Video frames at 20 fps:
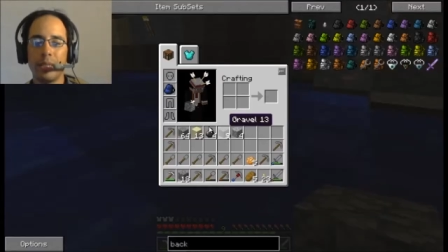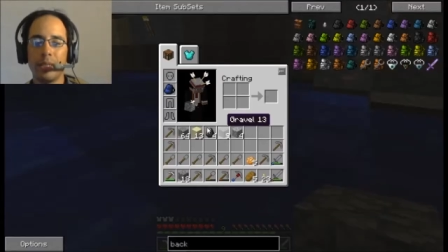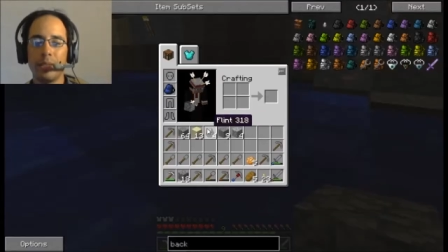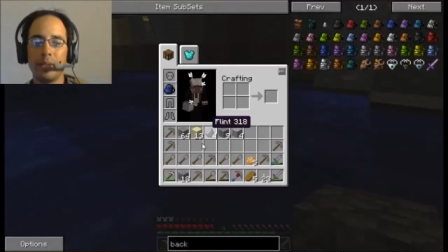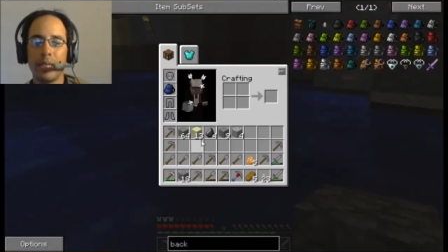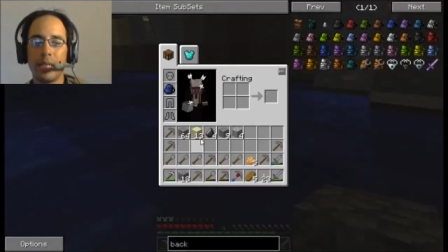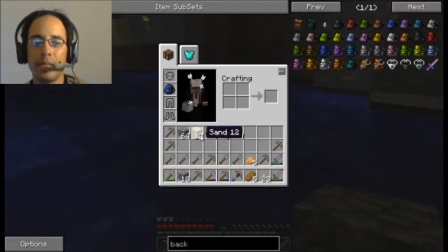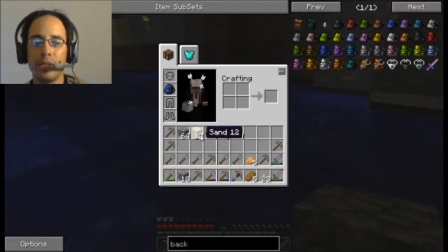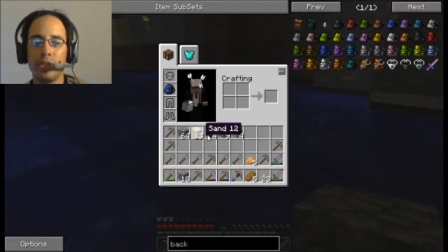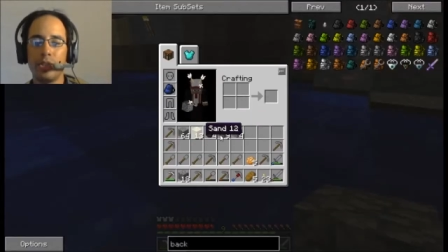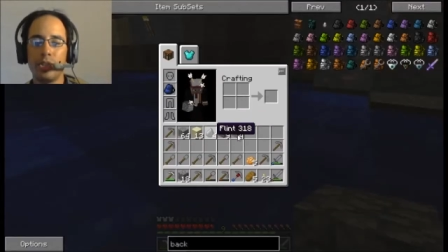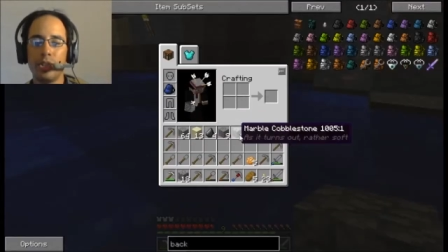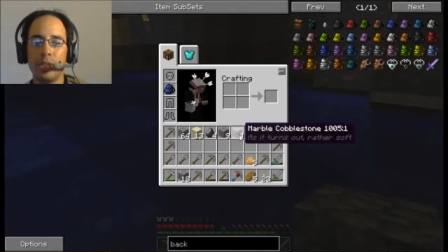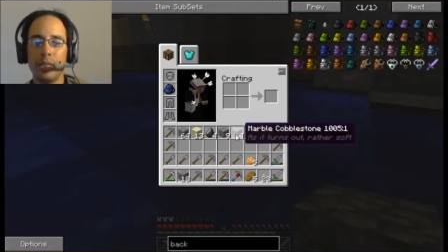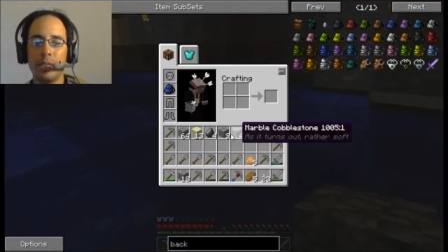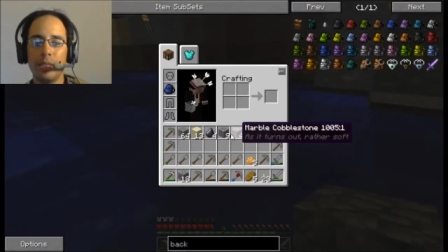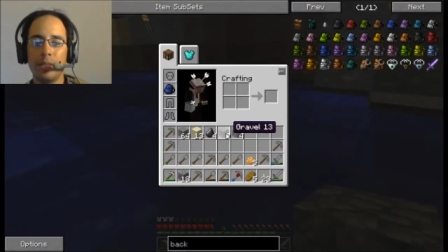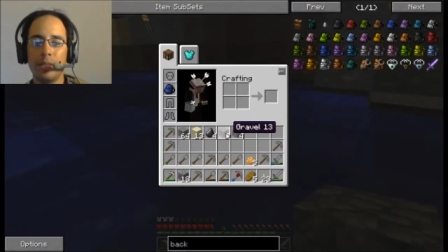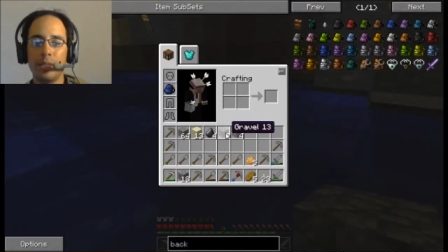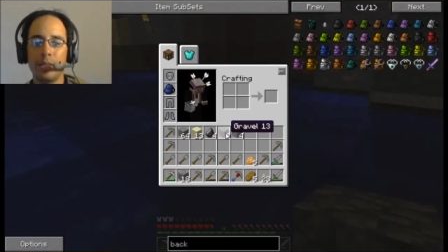Well, I can kind of
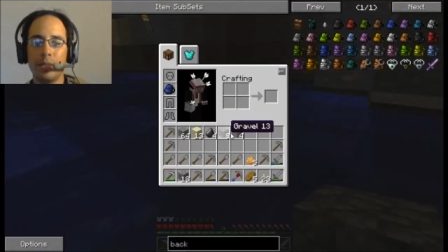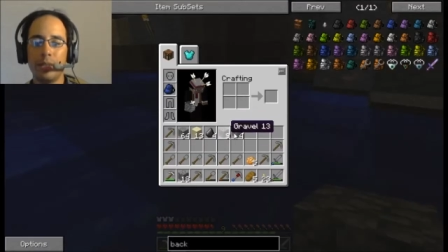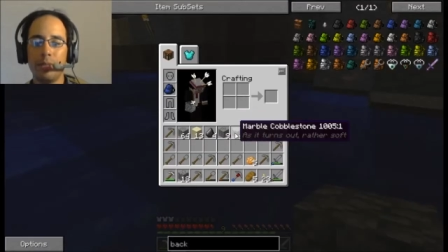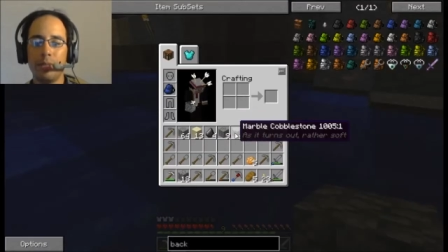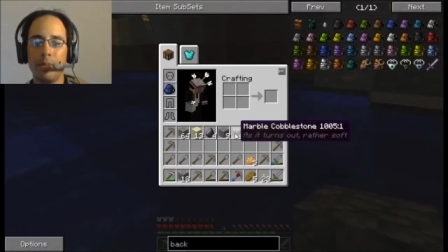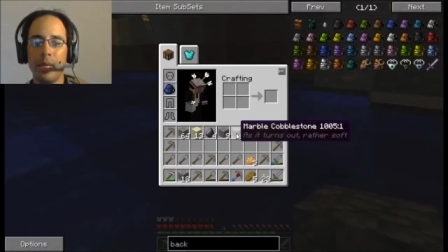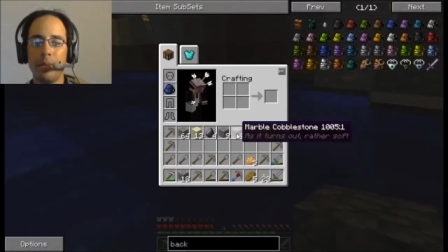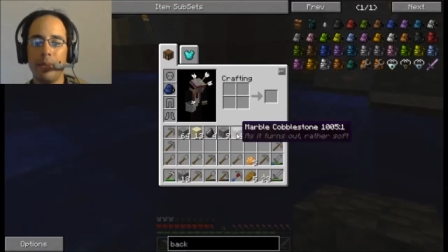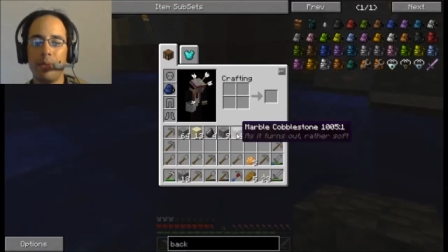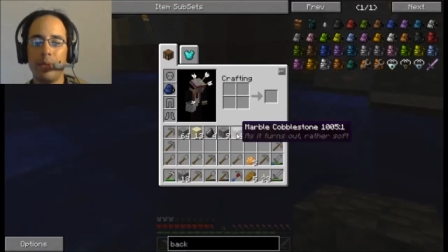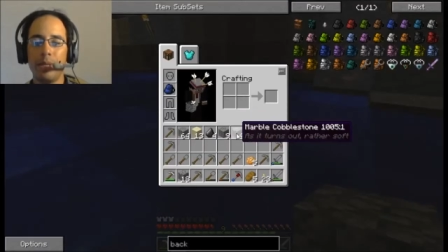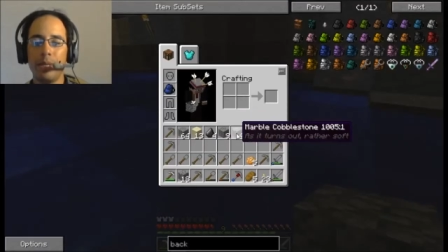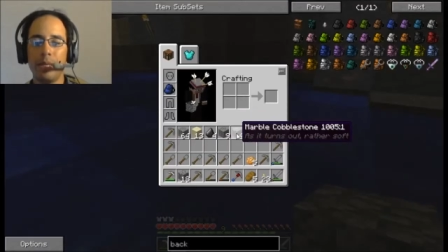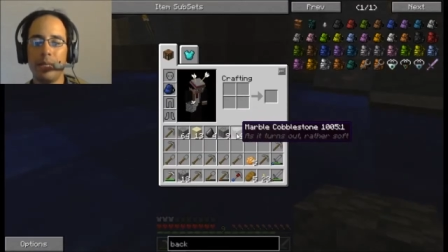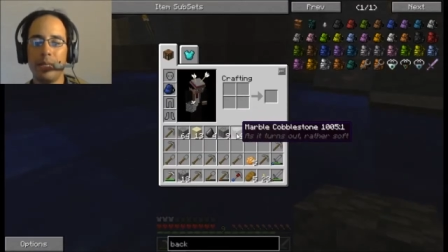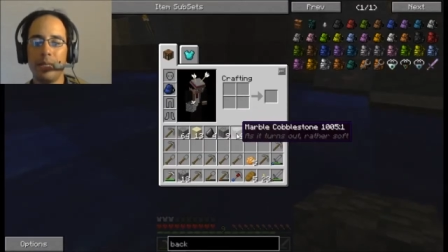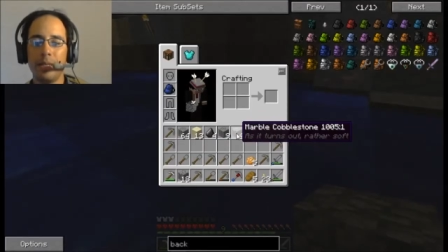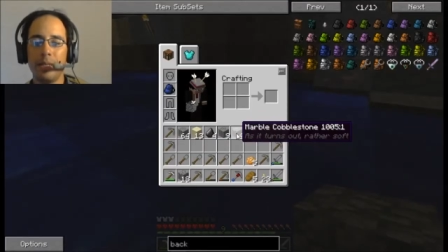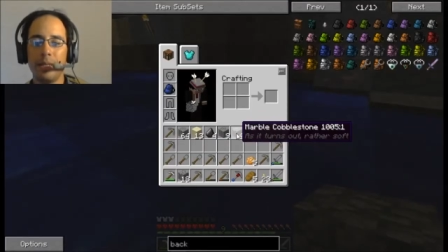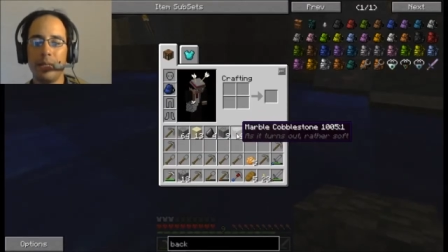cheat. In my
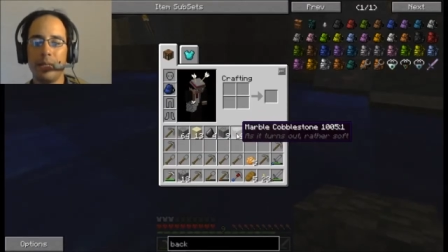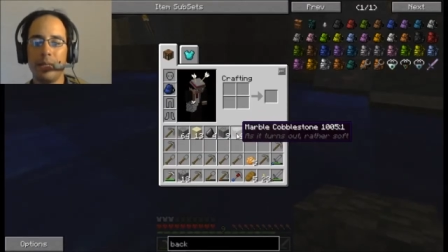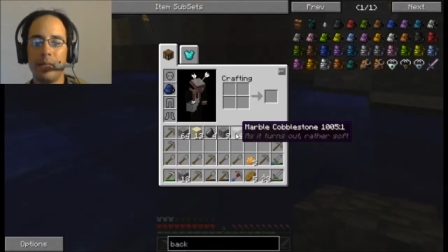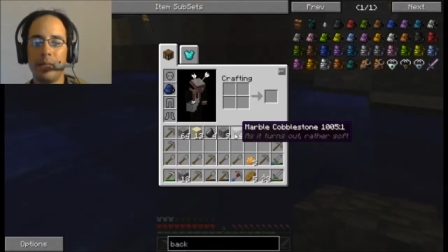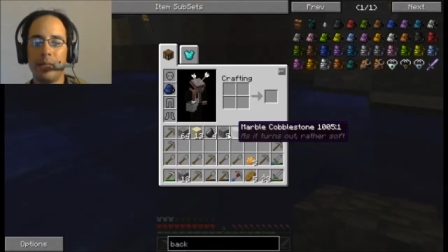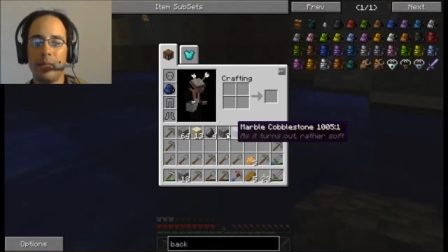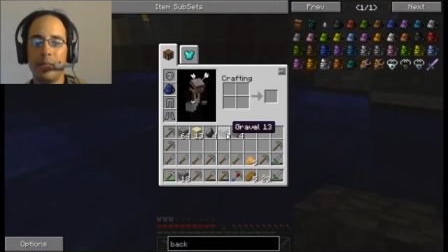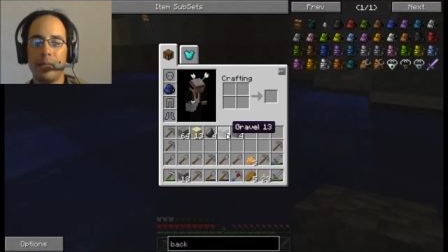opinion,